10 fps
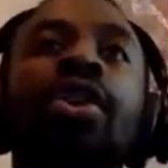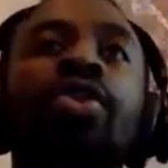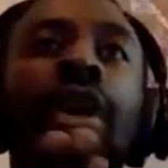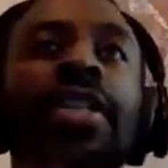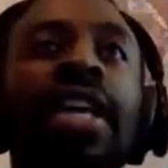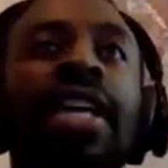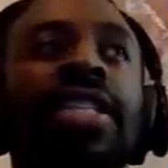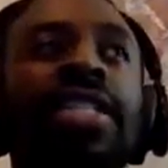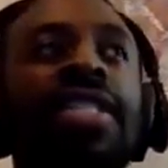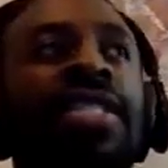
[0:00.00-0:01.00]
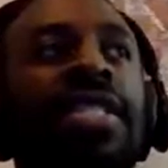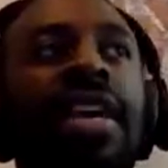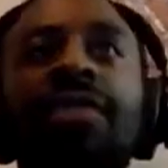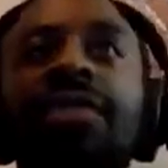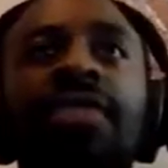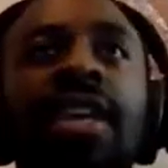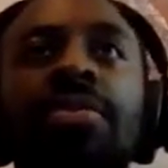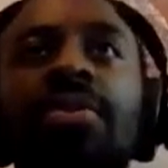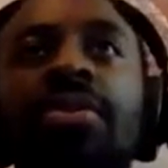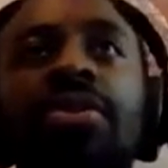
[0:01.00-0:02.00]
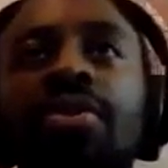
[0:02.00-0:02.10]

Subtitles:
You got to understand, the season is like 50 games long.